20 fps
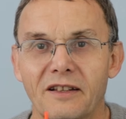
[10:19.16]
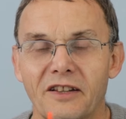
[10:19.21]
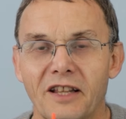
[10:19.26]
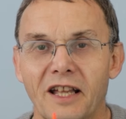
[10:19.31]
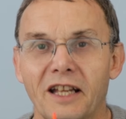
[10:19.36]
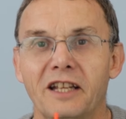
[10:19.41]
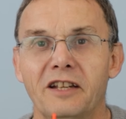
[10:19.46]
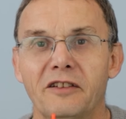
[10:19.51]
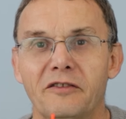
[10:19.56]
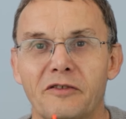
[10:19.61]

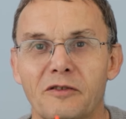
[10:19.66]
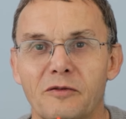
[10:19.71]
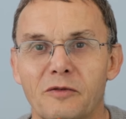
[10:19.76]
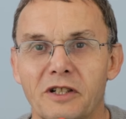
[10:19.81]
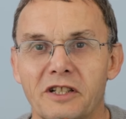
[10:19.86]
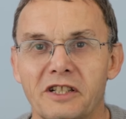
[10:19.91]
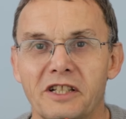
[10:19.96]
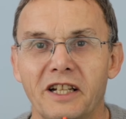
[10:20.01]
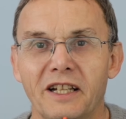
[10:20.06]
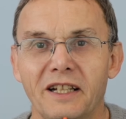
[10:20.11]
Thank you for
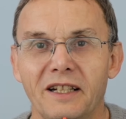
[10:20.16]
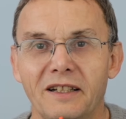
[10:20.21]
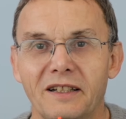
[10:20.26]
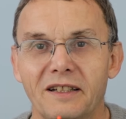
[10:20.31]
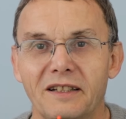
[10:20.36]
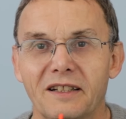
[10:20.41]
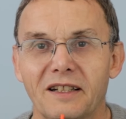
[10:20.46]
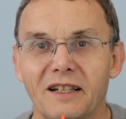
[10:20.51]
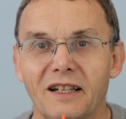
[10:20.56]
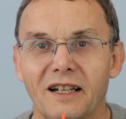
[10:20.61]
watching,
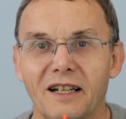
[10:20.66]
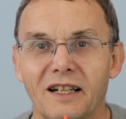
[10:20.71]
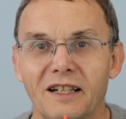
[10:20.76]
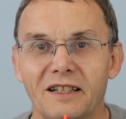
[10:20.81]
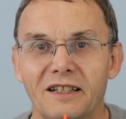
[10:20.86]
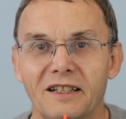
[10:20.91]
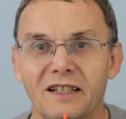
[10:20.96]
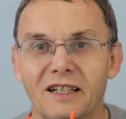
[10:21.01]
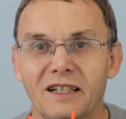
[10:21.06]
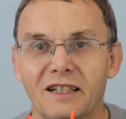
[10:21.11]

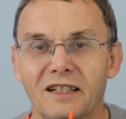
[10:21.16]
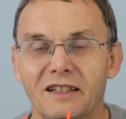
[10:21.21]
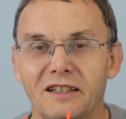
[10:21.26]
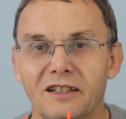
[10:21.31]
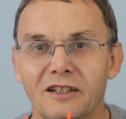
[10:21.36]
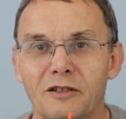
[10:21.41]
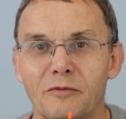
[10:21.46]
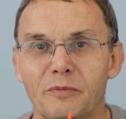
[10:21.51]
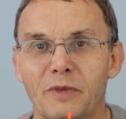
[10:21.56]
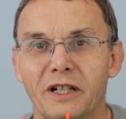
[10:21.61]
and
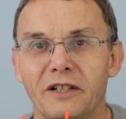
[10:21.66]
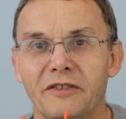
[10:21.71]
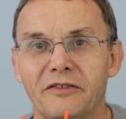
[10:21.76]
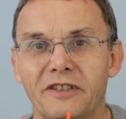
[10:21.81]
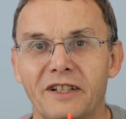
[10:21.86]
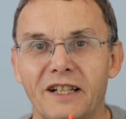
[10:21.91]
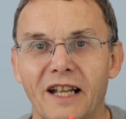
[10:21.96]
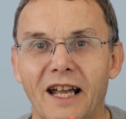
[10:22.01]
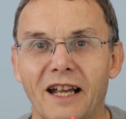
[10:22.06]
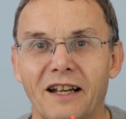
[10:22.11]
goodbye
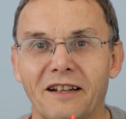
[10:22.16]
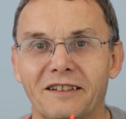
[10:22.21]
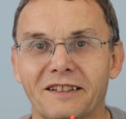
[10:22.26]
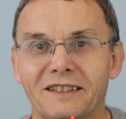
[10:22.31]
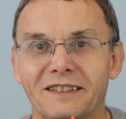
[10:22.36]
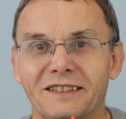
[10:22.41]
for now.